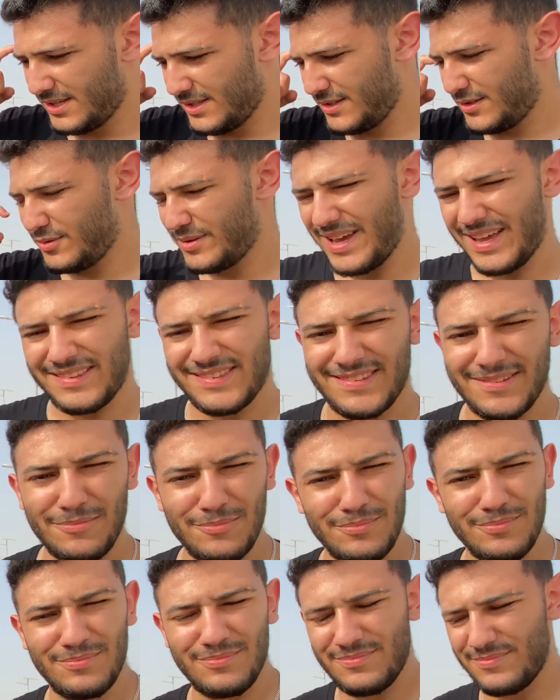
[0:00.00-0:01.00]
to get
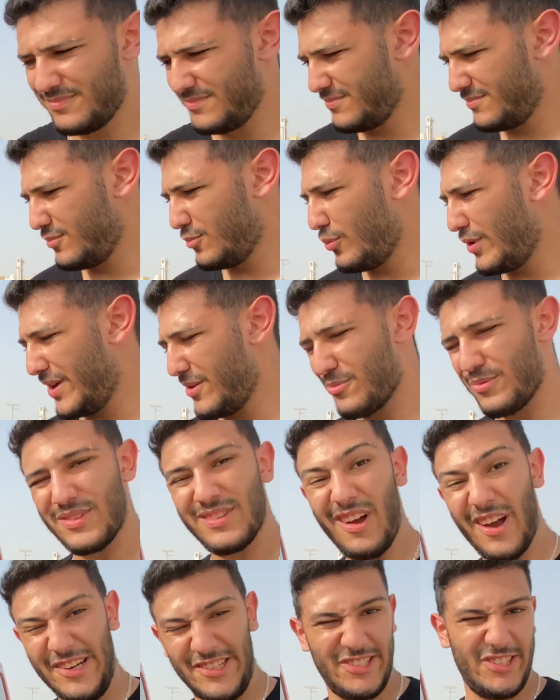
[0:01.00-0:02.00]
some weight
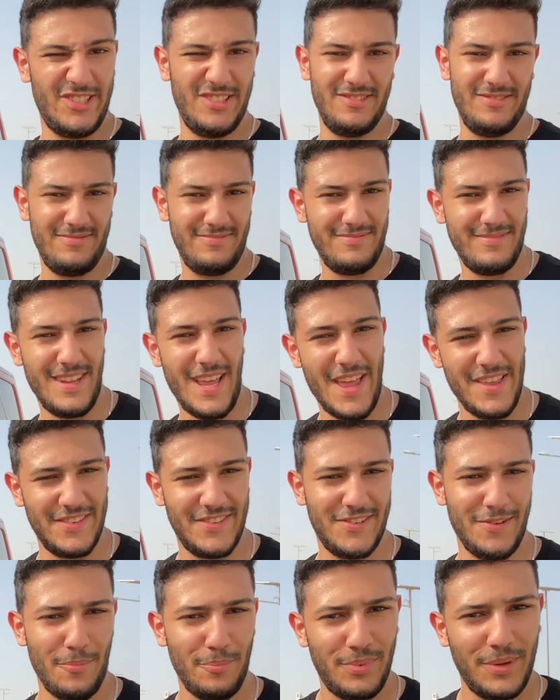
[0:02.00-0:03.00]
reduction, as
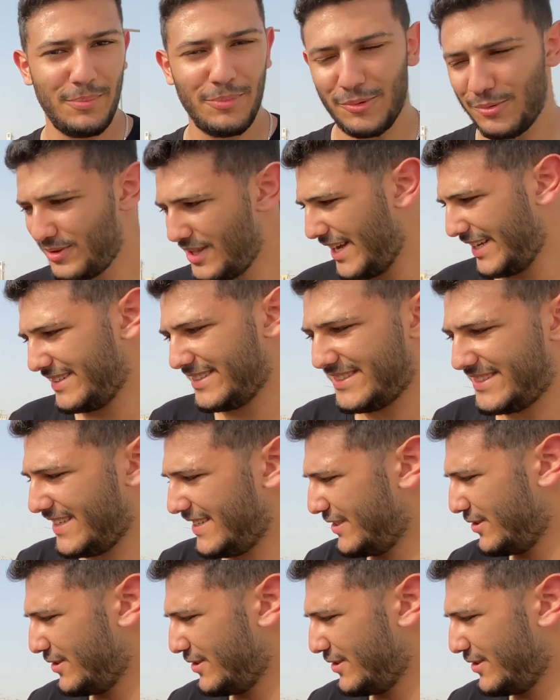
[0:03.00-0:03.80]
some people would like to say.